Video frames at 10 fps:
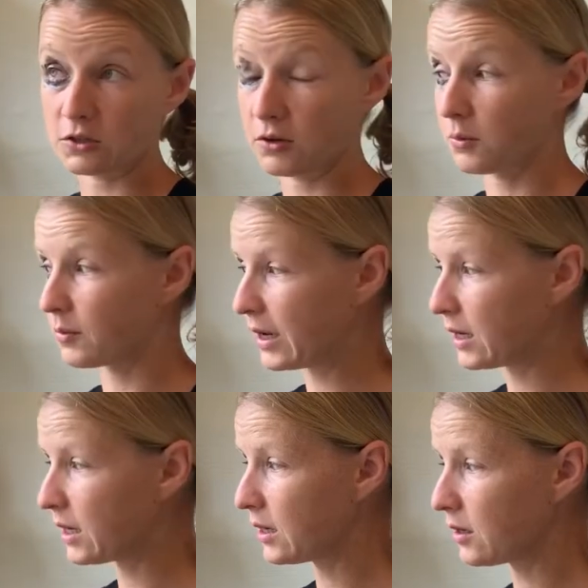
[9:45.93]
So I'm
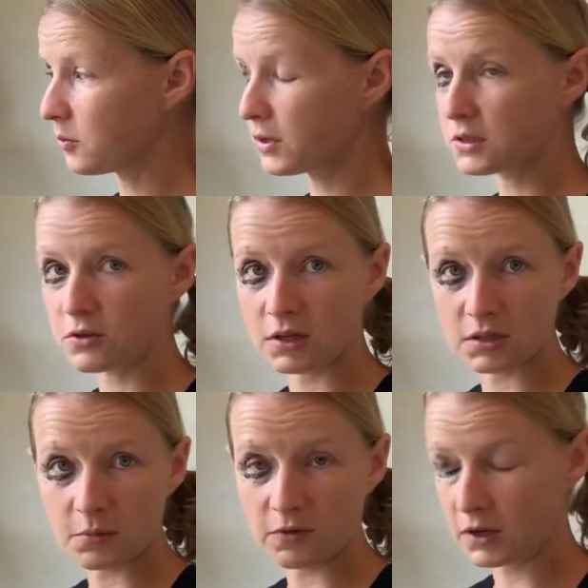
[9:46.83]
blinking a little bit so that
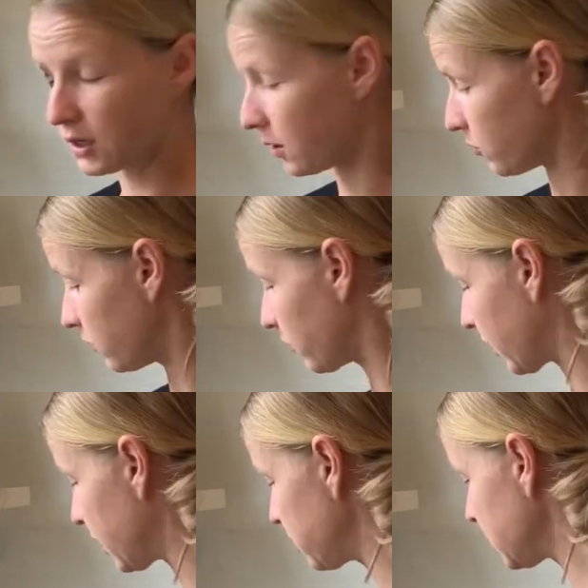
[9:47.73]
some of that can move
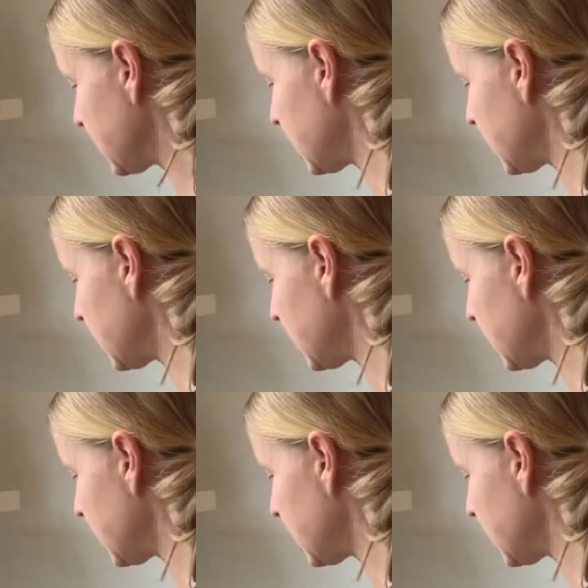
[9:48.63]
around.